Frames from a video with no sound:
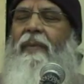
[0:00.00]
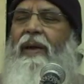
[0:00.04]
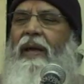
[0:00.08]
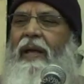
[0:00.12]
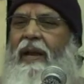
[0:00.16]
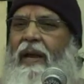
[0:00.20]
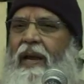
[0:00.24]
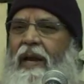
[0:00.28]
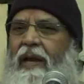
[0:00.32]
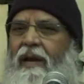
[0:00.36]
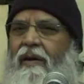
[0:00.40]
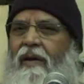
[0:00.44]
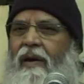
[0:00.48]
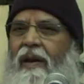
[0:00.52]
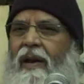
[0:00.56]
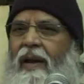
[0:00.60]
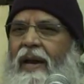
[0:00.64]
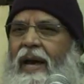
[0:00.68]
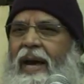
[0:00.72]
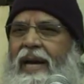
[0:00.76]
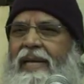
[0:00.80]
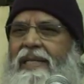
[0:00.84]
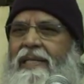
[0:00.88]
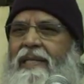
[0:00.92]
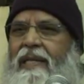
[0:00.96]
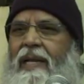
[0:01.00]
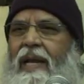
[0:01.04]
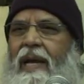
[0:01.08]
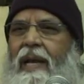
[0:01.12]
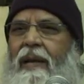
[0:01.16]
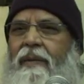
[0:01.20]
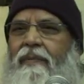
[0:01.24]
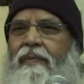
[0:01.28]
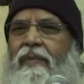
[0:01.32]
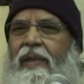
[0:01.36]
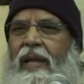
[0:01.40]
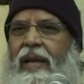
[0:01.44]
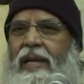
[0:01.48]
merit, or last
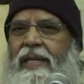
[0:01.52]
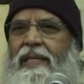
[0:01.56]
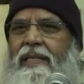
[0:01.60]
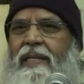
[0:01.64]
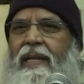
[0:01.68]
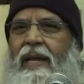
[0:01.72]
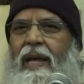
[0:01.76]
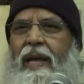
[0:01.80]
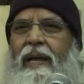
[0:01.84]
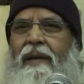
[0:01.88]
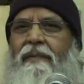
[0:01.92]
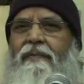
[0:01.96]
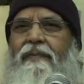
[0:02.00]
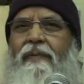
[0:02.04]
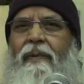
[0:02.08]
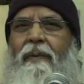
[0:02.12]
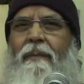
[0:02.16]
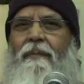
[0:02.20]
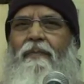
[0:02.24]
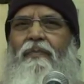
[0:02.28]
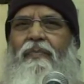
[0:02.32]
life, next life,